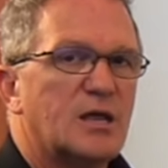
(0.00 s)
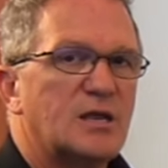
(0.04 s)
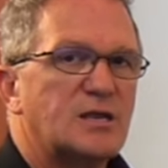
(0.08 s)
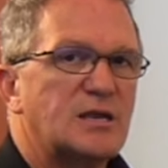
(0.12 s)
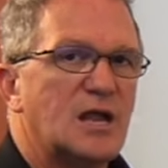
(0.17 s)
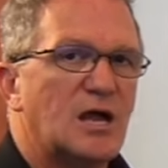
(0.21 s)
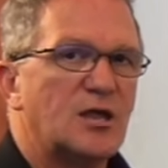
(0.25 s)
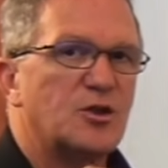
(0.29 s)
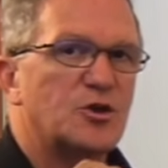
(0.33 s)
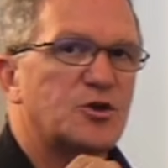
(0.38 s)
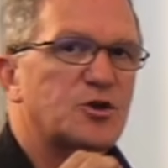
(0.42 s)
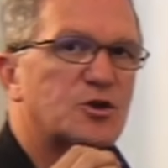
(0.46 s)

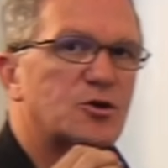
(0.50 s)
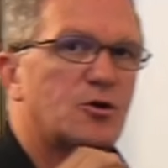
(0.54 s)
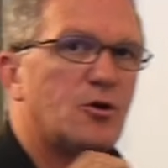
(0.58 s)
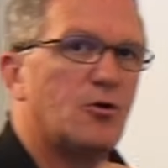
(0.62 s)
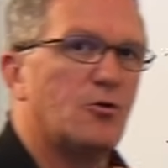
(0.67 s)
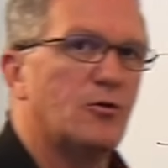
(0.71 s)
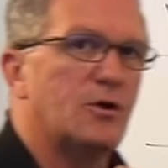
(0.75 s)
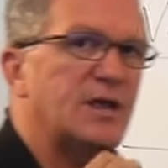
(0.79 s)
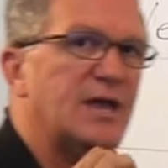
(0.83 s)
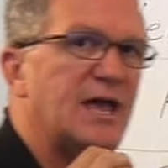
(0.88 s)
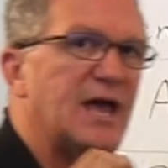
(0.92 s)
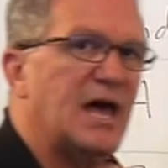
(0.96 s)
Now, you can
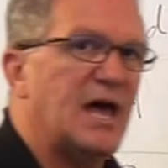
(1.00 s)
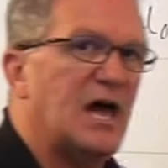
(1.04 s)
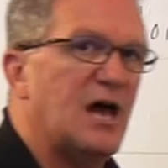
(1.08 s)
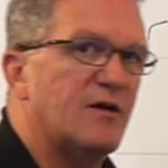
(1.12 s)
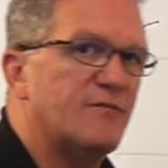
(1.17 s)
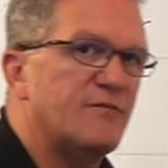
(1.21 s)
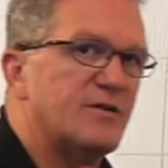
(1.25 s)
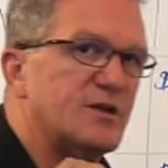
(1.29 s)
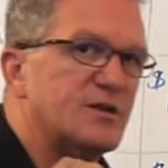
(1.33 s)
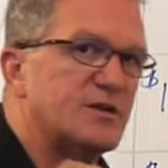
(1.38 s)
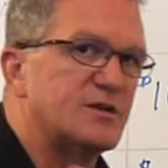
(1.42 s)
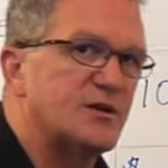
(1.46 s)
only
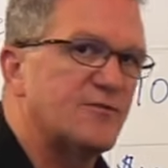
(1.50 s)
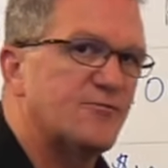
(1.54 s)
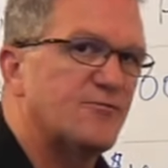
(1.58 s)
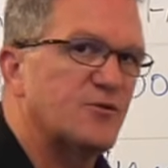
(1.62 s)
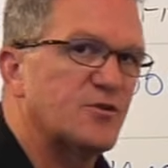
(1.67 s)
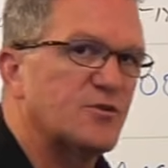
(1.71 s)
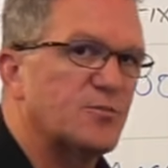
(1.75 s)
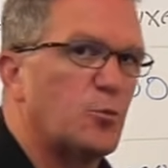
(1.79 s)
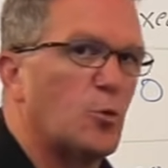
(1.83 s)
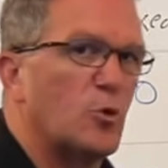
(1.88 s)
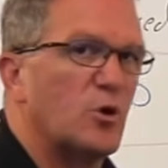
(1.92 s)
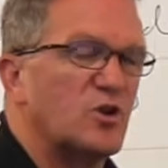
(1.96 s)
have
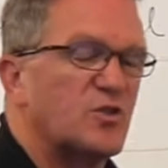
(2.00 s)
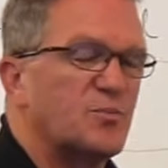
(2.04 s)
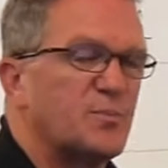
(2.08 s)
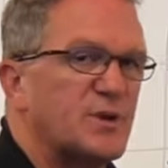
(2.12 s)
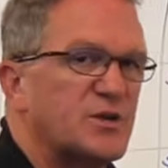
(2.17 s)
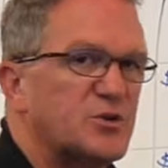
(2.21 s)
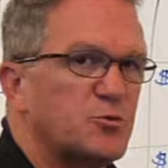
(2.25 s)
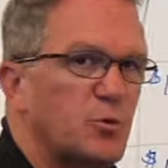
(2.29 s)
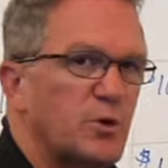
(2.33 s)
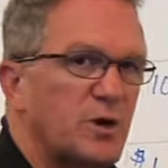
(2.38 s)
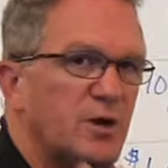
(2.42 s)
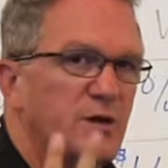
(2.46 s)
indifference points
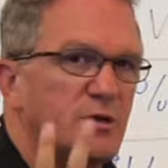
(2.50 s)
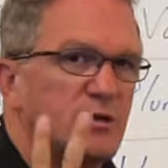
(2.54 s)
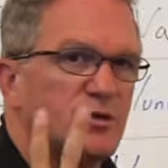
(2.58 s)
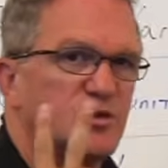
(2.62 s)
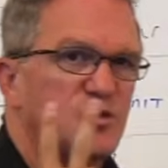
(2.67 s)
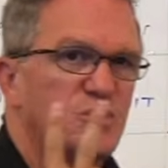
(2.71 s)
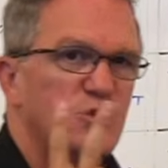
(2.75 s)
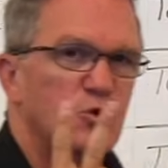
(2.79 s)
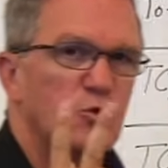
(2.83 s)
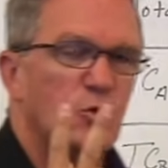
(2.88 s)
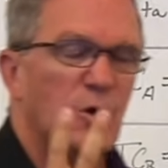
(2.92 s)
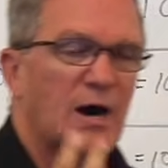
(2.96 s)
between
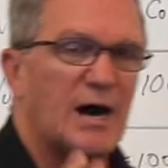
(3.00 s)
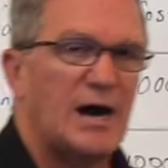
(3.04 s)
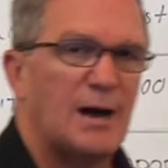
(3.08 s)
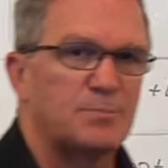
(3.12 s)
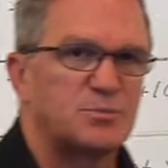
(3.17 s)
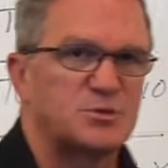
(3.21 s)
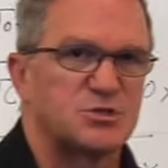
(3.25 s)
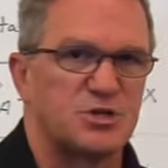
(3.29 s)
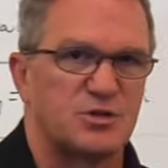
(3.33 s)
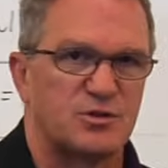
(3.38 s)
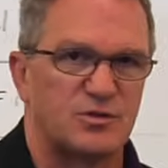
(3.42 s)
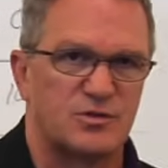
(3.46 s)
two
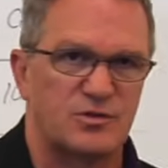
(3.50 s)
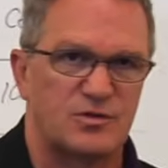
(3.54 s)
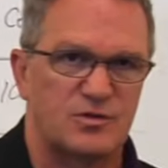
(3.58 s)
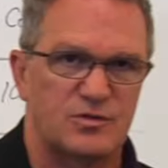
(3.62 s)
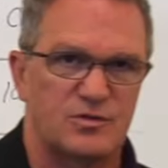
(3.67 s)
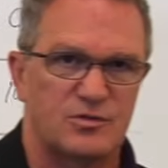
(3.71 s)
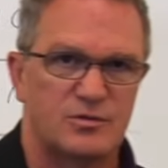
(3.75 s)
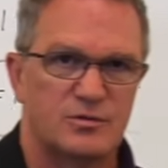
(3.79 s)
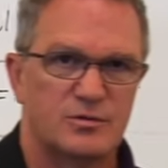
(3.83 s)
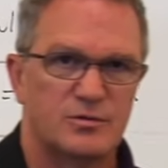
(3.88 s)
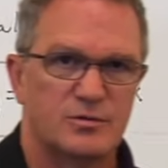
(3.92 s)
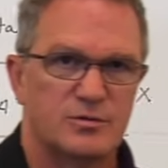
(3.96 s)
options.
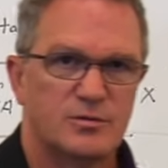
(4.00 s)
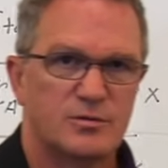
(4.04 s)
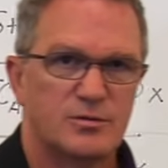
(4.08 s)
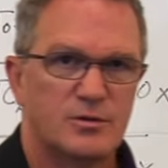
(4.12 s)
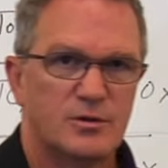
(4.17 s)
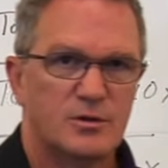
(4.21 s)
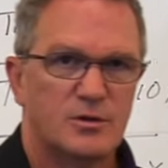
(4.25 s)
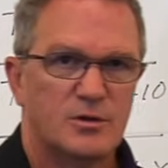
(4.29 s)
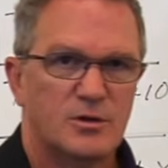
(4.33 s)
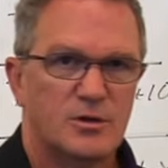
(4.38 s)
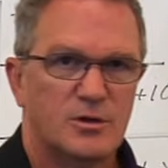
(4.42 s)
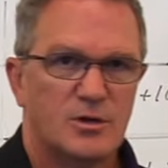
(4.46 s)

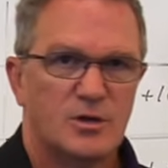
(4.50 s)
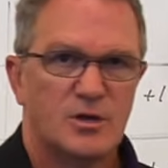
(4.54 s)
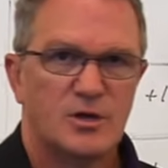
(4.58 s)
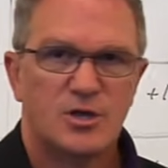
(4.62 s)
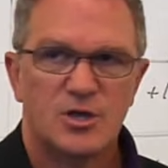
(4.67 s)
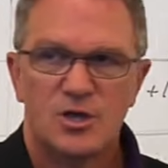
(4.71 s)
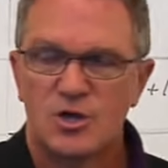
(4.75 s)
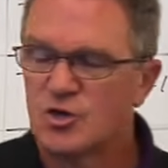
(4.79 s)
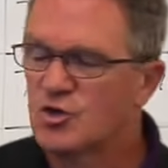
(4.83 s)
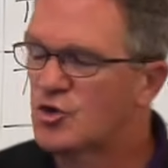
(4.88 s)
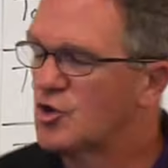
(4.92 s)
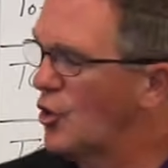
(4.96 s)

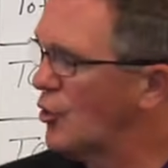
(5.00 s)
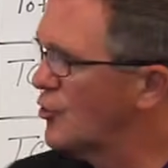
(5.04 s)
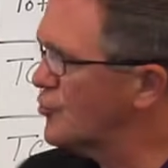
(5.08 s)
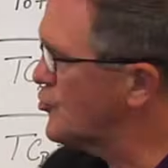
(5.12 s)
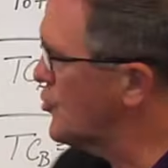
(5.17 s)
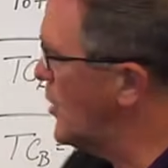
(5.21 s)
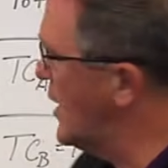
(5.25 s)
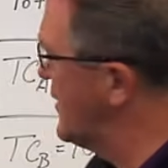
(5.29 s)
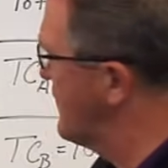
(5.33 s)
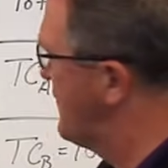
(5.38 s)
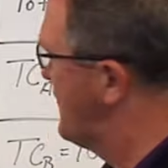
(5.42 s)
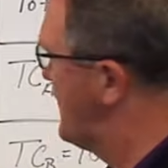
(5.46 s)
Don't try to